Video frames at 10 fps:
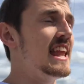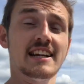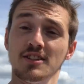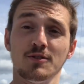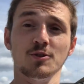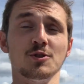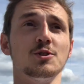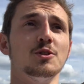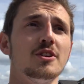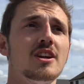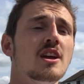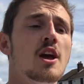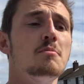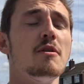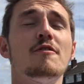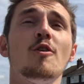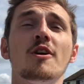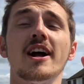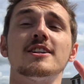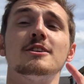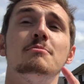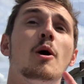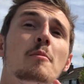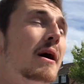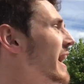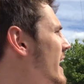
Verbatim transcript: Next fun story. Before I actually bought my